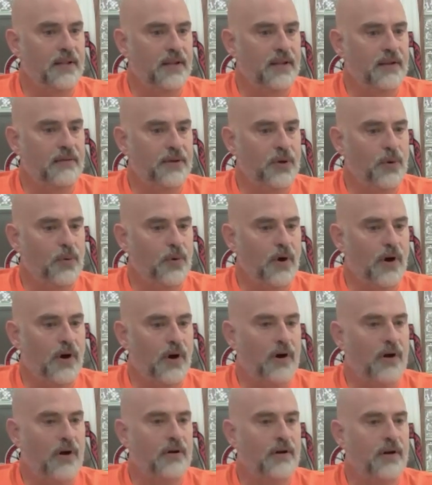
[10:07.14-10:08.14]
If you
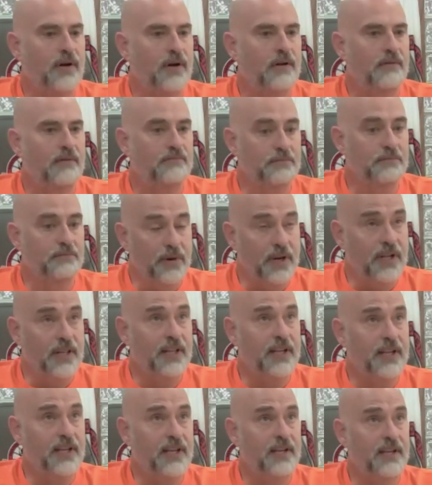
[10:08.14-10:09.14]
are a
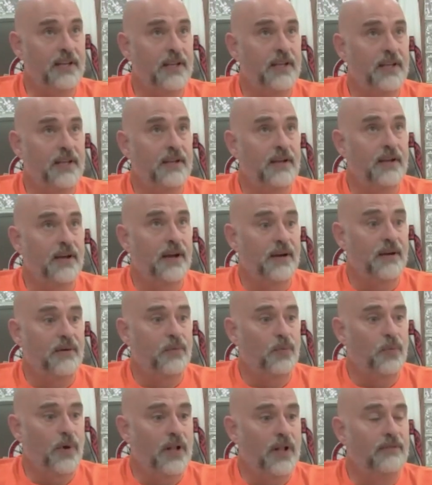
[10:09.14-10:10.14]
really
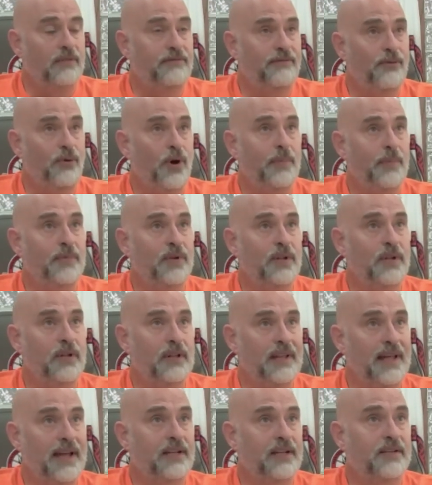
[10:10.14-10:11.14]
well-formed
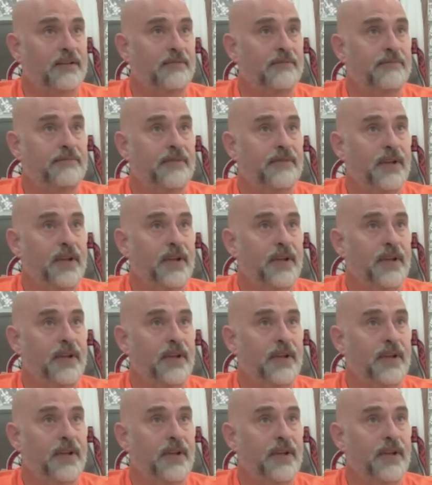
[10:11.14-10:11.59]
collective,